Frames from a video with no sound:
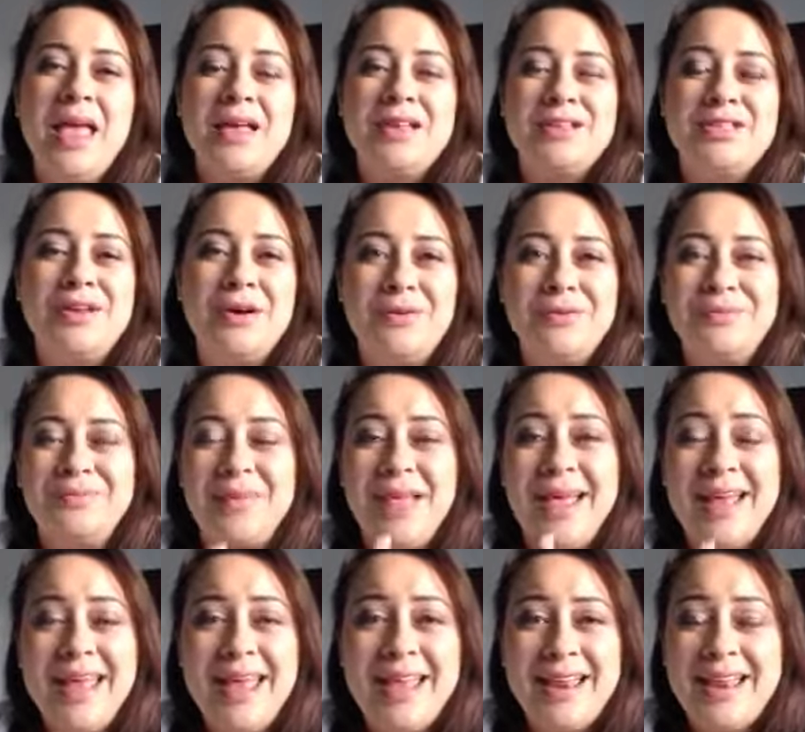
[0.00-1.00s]
So
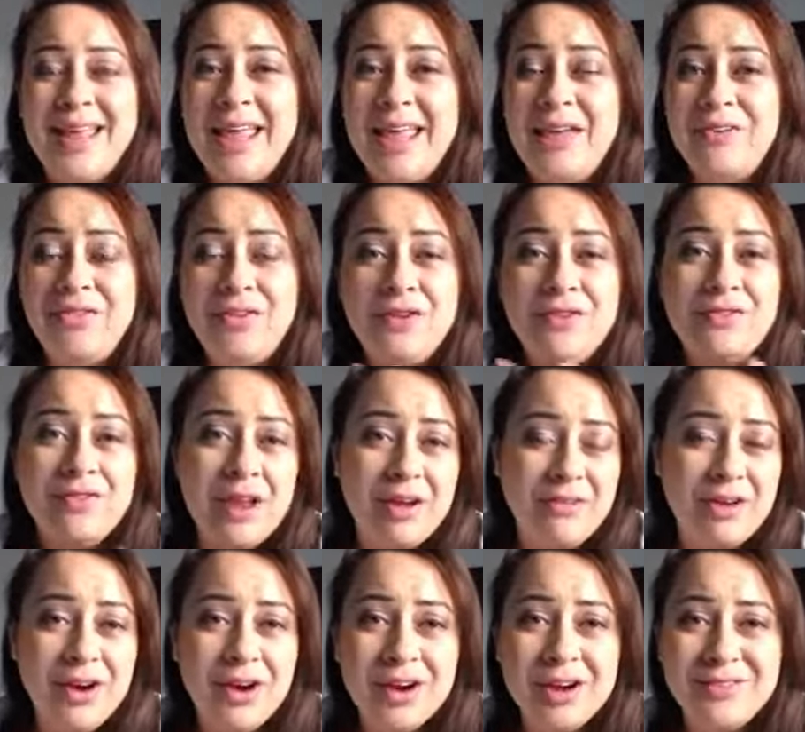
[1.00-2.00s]
again, if you've
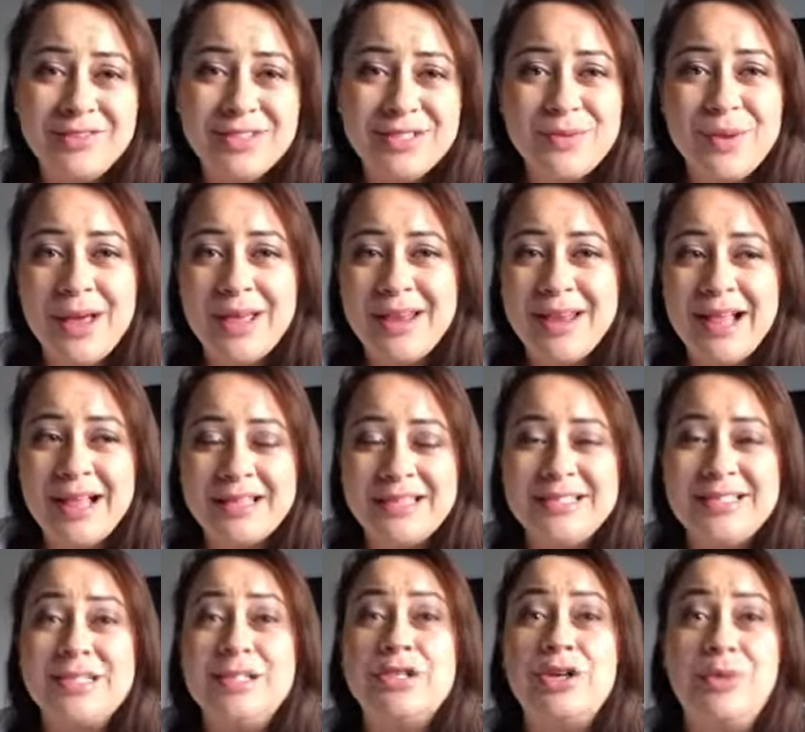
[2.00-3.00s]
never heard of a SWOT
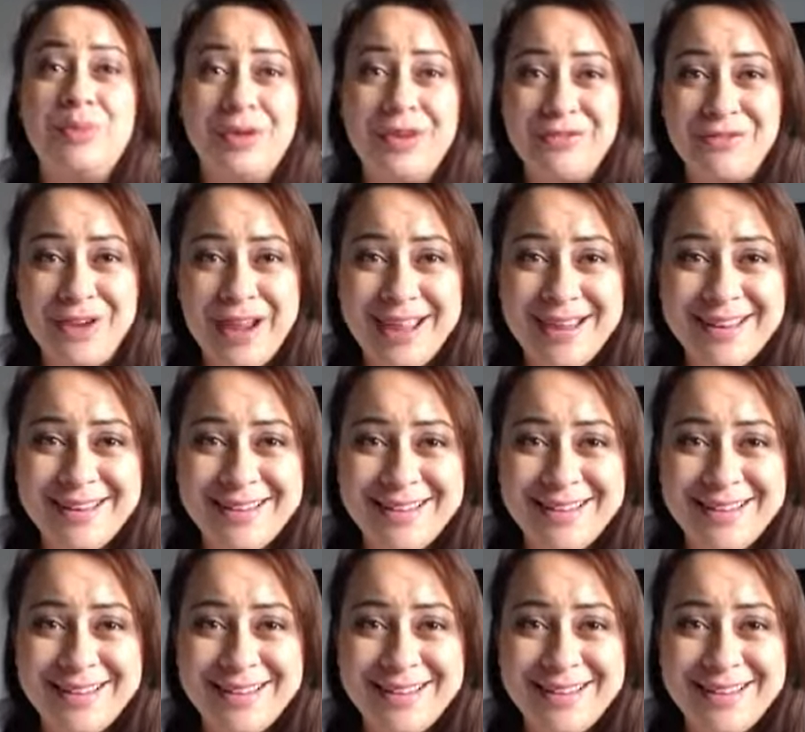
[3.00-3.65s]
analysis, don't be afraid.